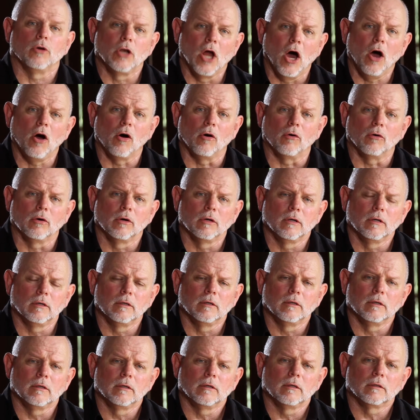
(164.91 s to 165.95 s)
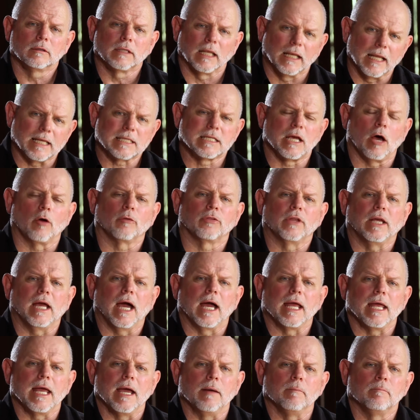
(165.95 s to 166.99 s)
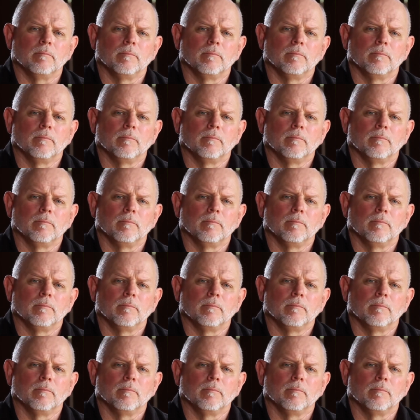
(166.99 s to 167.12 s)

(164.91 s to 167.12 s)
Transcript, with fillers: know, the less healthy I am.